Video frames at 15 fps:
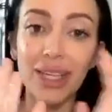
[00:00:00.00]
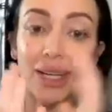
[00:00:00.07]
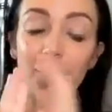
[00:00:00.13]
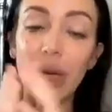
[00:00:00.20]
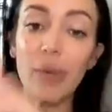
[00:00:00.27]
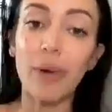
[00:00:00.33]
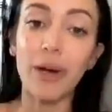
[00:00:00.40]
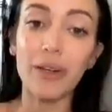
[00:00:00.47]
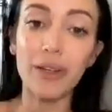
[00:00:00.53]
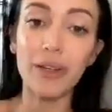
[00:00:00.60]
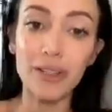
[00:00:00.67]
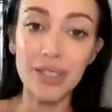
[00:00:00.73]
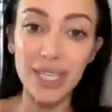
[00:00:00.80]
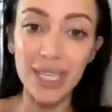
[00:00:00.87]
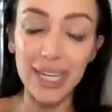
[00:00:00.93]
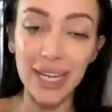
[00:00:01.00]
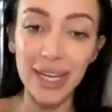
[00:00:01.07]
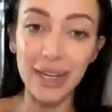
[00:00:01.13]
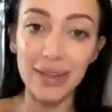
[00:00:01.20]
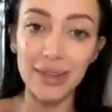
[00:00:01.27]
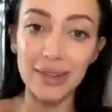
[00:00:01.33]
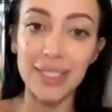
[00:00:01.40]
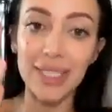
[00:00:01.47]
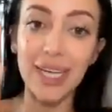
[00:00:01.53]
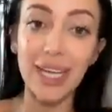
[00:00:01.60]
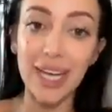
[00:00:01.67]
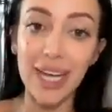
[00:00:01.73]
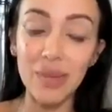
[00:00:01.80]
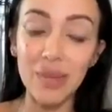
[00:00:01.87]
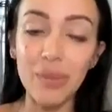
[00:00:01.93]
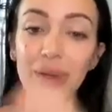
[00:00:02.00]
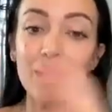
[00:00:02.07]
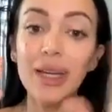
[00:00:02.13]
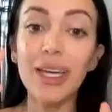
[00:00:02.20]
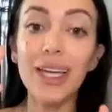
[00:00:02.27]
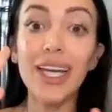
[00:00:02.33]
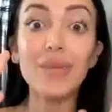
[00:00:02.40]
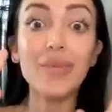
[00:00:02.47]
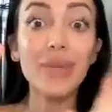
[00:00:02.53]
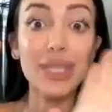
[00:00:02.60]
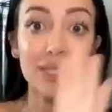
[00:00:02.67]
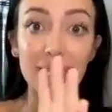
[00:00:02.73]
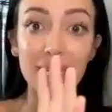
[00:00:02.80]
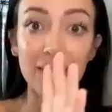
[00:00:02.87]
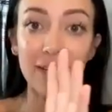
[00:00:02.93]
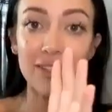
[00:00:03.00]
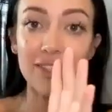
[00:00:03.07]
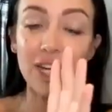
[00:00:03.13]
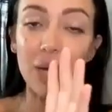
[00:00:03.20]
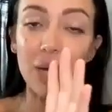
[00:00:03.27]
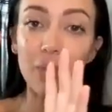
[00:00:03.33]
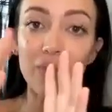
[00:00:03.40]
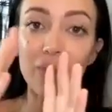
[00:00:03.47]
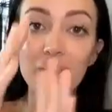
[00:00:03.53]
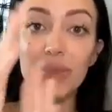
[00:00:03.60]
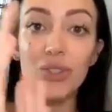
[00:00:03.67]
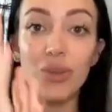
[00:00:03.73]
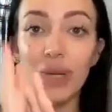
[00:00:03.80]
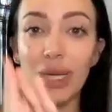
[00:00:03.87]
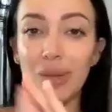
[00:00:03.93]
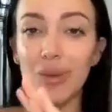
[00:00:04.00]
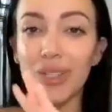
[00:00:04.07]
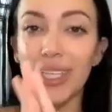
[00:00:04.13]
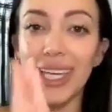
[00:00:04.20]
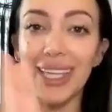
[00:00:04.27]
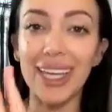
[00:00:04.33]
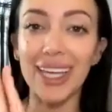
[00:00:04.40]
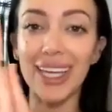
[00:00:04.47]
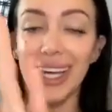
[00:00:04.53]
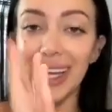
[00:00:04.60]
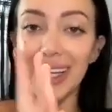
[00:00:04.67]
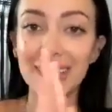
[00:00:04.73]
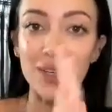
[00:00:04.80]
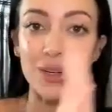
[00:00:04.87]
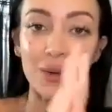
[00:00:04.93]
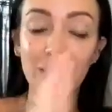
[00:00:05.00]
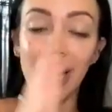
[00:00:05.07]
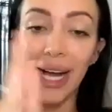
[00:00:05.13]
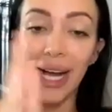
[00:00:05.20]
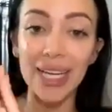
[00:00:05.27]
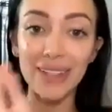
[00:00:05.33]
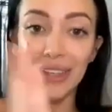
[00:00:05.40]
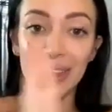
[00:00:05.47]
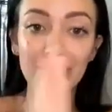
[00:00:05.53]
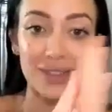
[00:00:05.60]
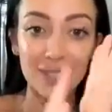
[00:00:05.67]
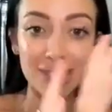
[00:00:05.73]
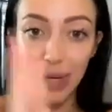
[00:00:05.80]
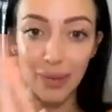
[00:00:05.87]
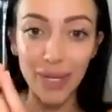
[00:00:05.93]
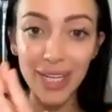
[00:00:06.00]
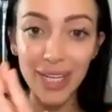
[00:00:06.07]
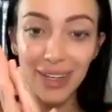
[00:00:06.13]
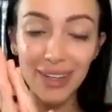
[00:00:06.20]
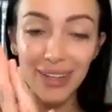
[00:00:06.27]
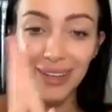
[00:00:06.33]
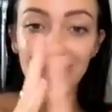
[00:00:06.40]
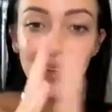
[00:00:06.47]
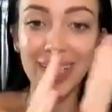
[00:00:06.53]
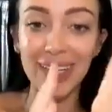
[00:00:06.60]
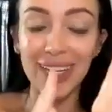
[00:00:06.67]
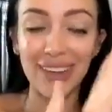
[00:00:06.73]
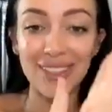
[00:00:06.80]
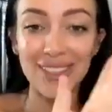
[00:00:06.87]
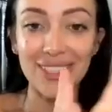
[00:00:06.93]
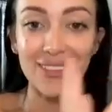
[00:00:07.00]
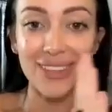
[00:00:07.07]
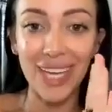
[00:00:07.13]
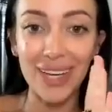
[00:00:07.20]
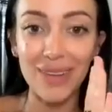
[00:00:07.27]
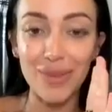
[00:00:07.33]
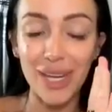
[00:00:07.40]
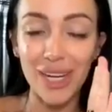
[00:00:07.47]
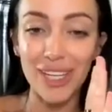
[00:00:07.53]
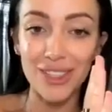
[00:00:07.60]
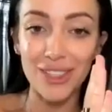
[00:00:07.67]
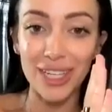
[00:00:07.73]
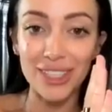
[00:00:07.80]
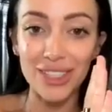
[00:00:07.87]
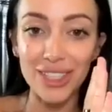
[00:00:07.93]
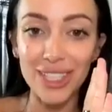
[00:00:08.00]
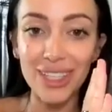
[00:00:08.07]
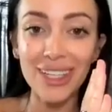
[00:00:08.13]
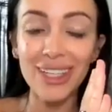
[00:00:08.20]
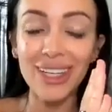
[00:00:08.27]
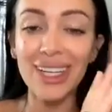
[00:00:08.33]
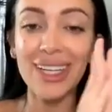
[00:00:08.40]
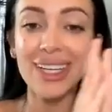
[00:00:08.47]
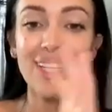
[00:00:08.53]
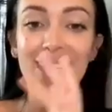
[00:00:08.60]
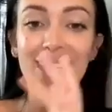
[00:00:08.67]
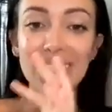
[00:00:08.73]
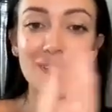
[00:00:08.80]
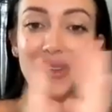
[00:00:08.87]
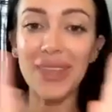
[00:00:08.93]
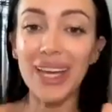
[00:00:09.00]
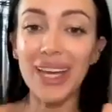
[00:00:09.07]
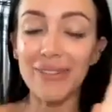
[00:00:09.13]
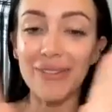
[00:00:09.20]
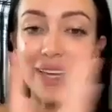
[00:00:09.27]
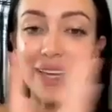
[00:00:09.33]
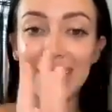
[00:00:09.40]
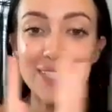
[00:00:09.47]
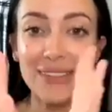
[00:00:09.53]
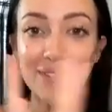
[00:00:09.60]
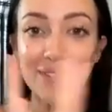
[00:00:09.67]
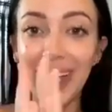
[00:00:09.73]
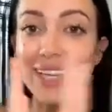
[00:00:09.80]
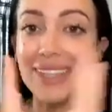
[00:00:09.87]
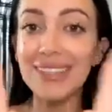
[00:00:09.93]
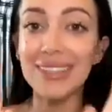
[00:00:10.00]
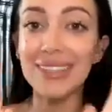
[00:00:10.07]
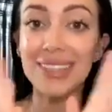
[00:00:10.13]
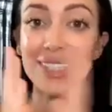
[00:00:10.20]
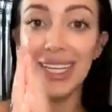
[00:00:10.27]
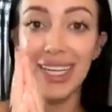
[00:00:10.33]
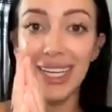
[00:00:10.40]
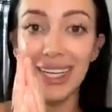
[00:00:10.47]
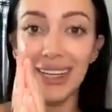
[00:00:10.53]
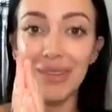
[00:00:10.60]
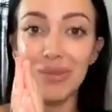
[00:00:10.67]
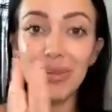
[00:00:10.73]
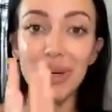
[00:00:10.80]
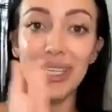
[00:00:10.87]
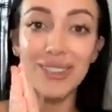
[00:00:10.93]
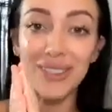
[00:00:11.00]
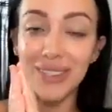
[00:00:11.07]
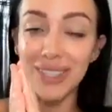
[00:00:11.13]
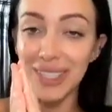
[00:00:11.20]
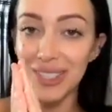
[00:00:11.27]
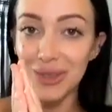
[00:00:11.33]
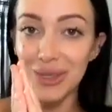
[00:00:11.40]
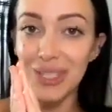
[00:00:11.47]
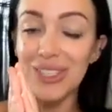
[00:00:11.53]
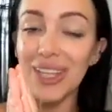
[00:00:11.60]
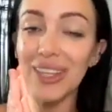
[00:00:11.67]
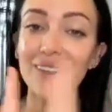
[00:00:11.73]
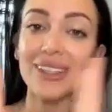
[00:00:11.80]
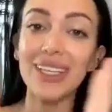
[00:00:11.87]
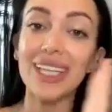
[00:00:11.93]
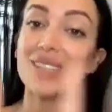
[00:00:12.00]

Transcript: Like my partner sitting up and me sitting on top of them. So I'm able to get like a nice grind on their stomach while I also get penetration. So that face to face sitting pretzeled into each other,